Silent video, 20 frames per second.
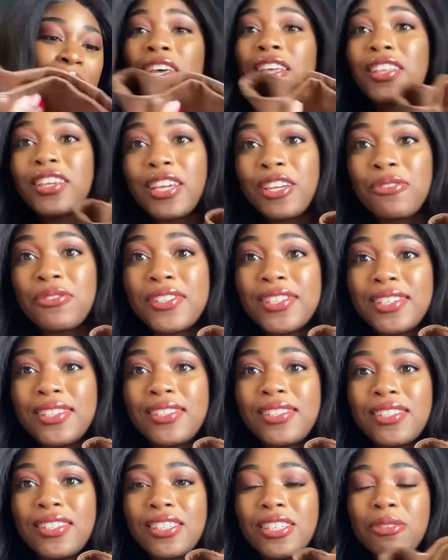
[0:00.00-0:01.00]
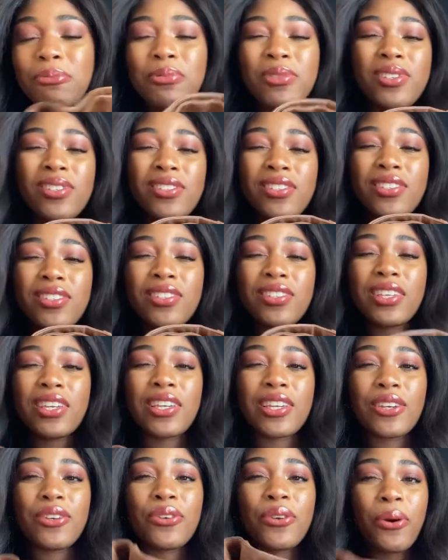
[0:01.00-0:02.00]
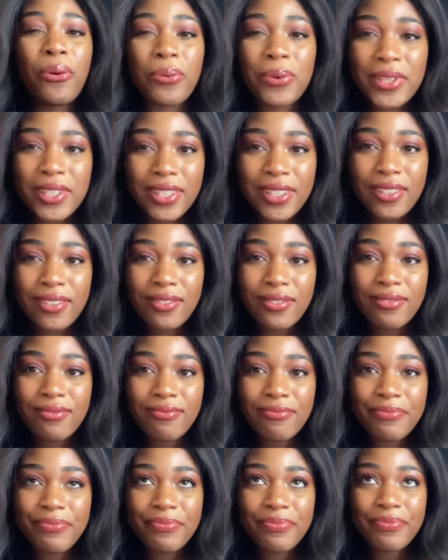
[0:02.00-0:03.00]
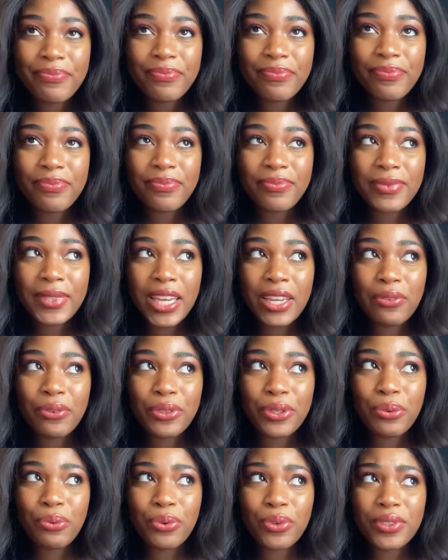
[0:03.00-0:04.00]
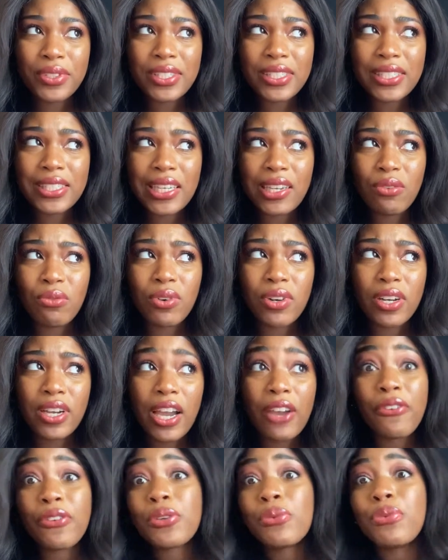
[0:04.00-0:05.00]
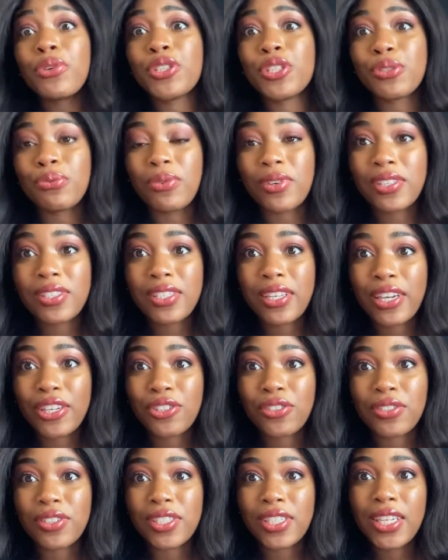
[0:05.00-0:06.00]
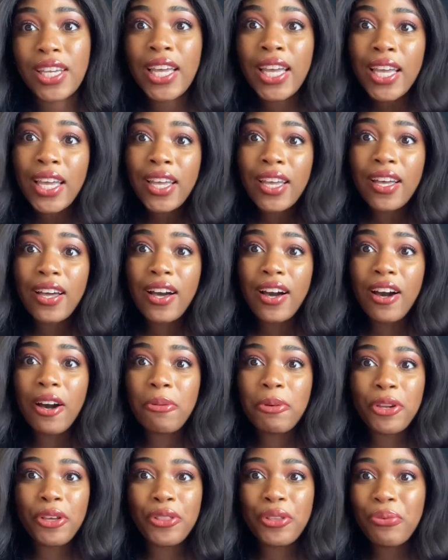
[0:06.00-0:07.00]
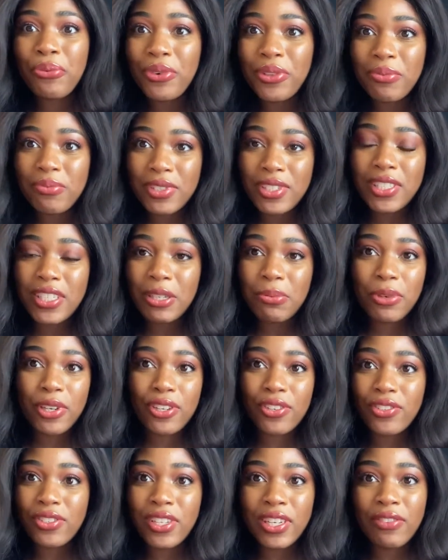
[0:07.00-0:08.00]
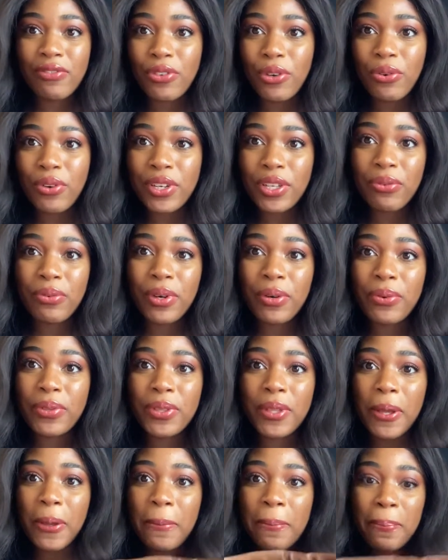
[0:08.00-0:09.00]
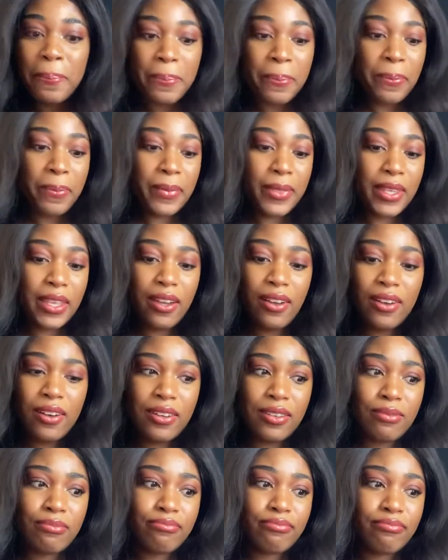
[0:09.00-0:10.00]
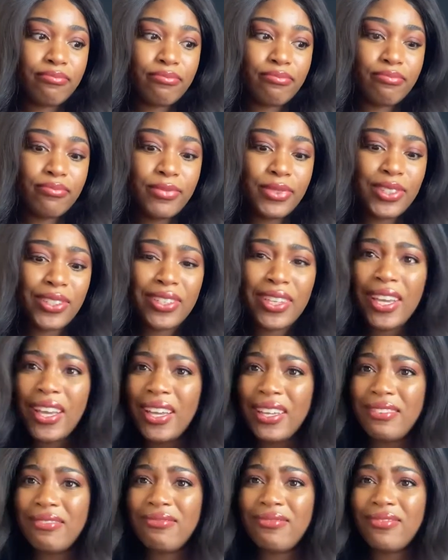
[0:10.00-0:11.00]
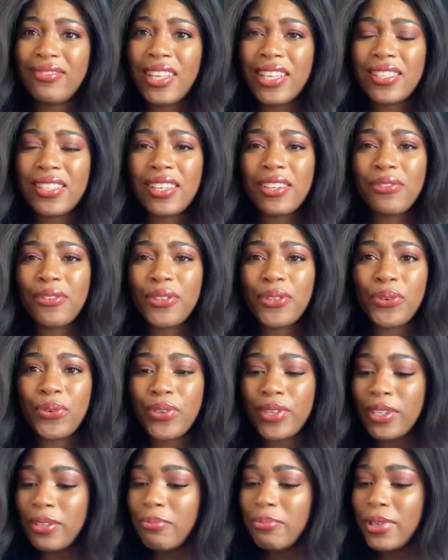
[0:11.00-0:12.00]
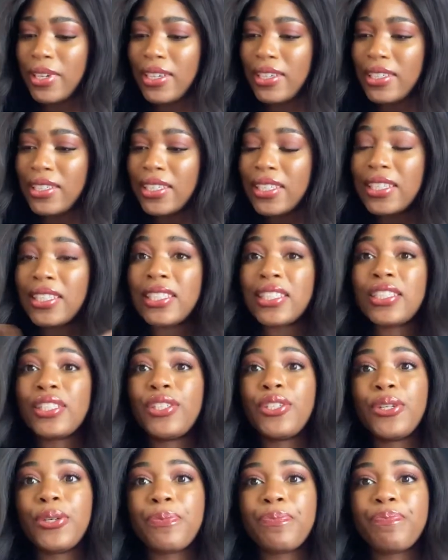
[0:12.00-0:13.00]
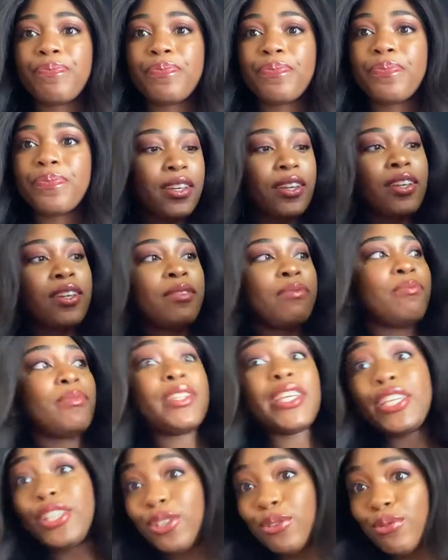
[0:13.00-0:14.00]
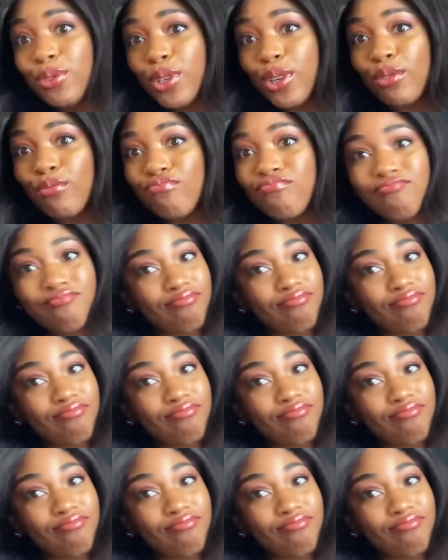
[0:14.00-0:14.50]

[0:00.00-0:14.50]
Not like anyone's gonna see it, but it's just like knowing that I've only worn these like what? I've only worn these once actually. Um, and I only wore them to take pictures. I didn't go anywhere with them. Um, so yeah, that's kind of annoying, but you know, they cute though.